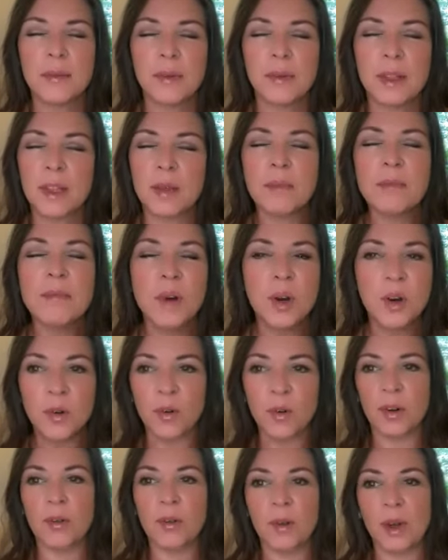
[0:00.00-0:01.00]
the
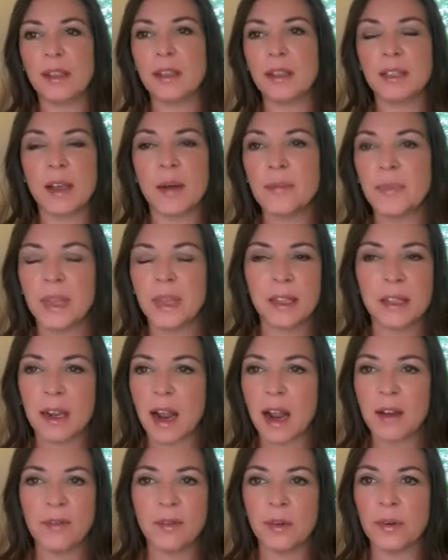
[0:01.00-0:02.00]
moon with something that
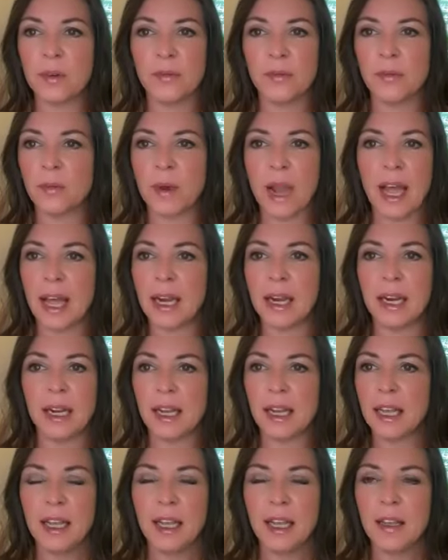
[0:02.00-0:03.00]
I've read
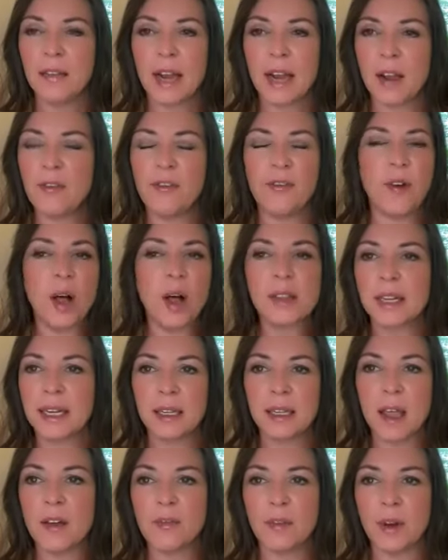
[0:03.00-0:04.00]
that I've fallen
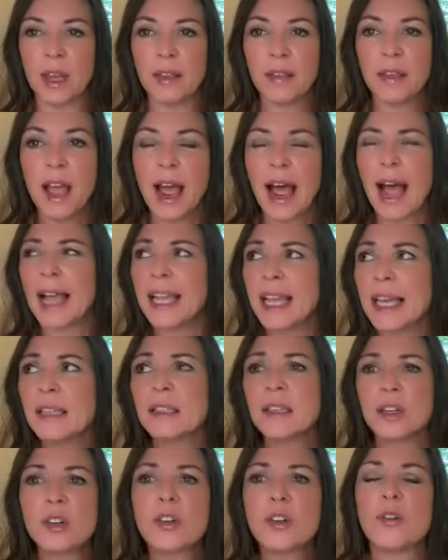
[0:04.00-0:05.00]
in love with. I get
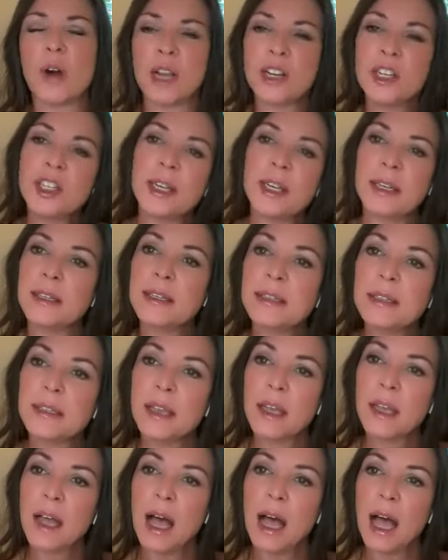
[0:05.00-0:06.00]
little
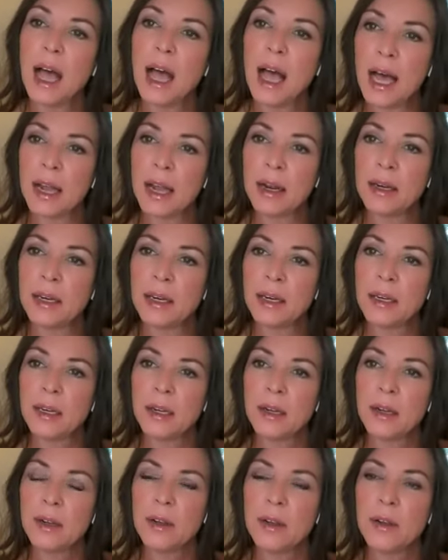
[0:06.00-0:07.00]
crushes on
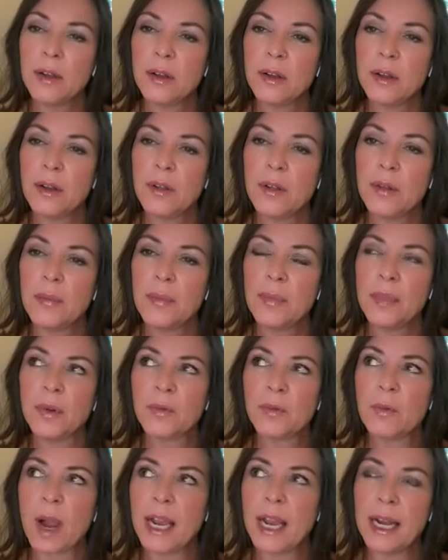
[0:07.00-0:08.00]

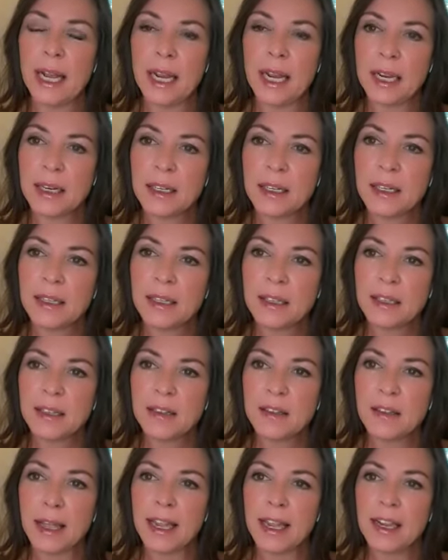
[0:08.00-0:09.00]
the writing,
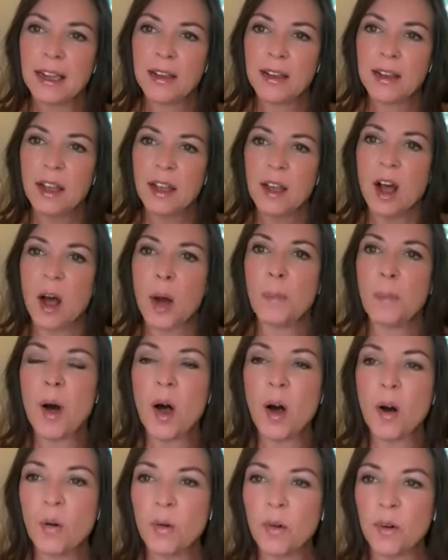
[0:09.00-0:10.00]
like a
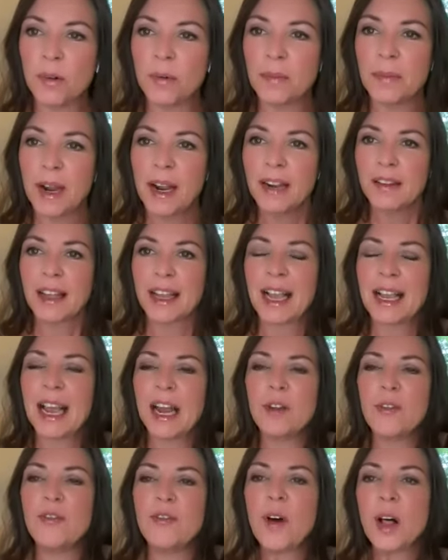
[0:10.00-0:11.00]
poem. Like I
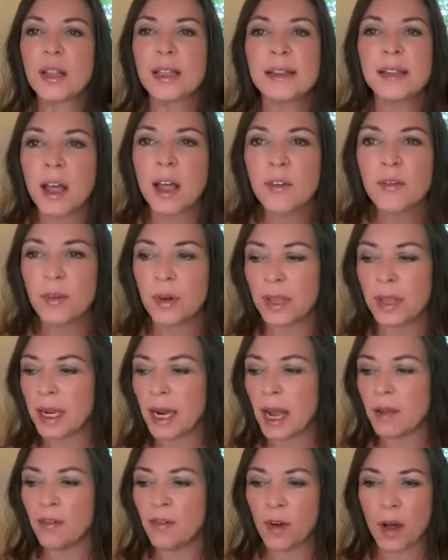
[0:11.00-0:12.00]
kind of fall in love with it.
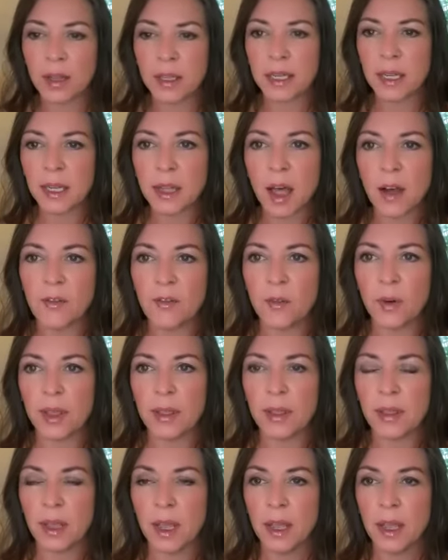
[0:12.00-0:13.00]
I fall in love
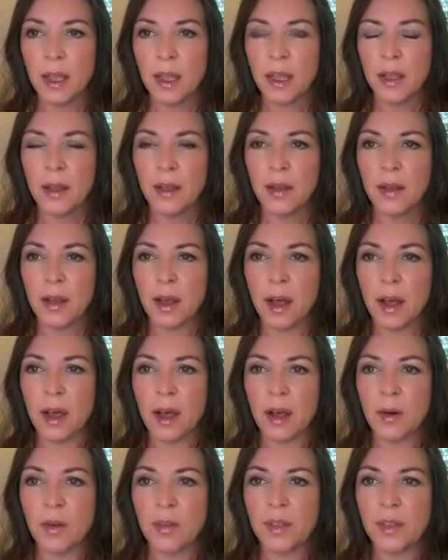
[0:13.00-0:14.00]
with
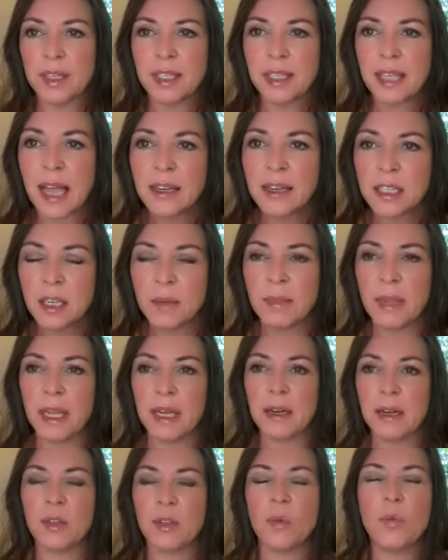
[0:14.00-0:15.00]
the
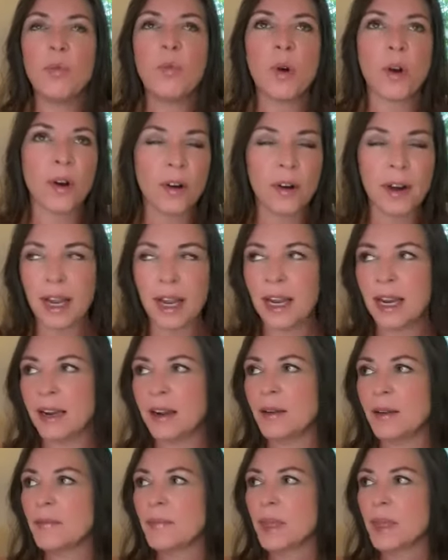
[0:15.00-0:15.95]
sentiment, the wording.